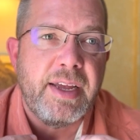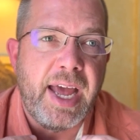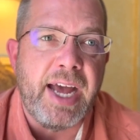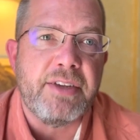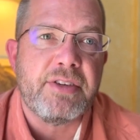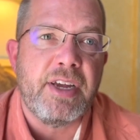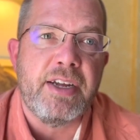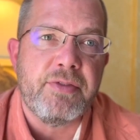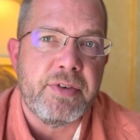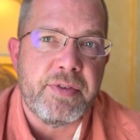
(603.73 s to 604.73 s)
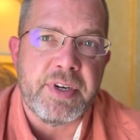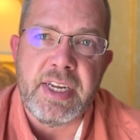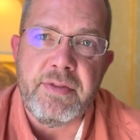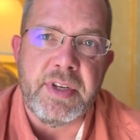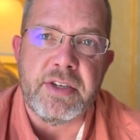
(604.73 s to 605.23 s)
ask God for
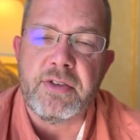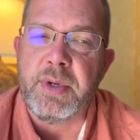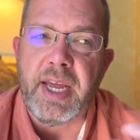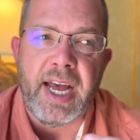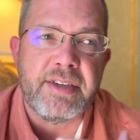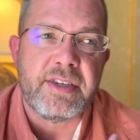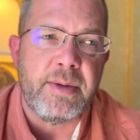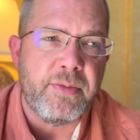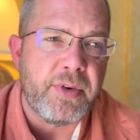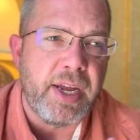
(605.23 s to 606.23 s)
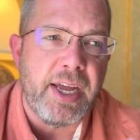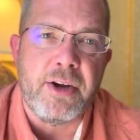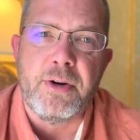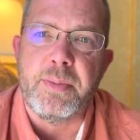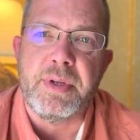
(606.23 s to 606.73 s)
forgiveness. We ask him for
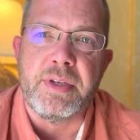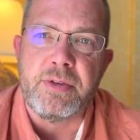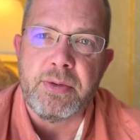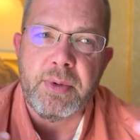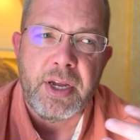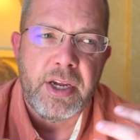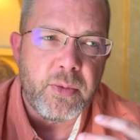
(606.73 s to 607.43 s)
help and to